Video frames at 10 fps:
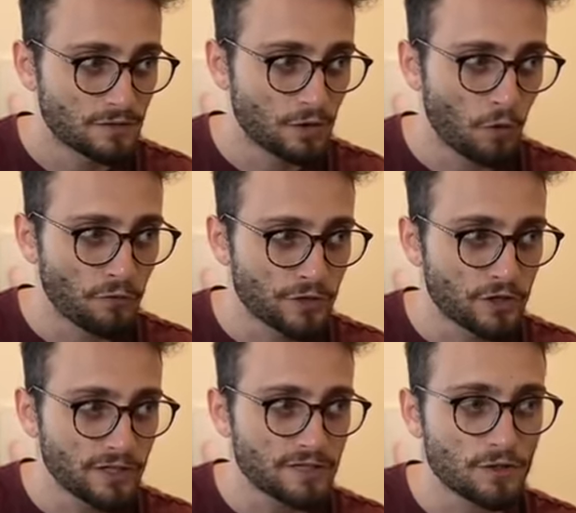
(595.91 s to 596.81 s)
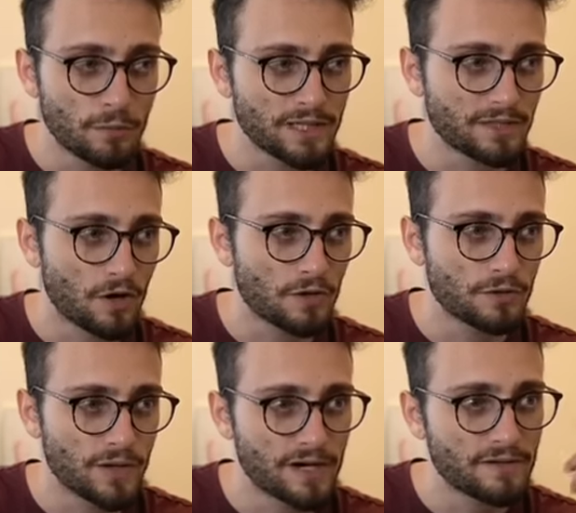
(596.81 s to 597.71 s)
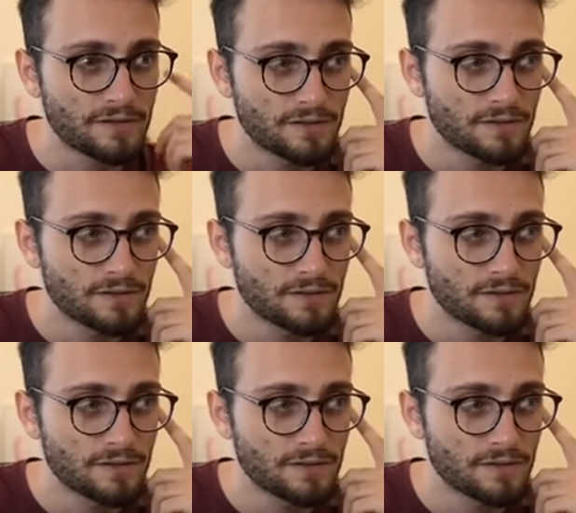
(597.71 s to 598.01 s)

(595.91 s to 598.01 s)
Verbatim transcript: Go for the goodies. Nobody can guard you there.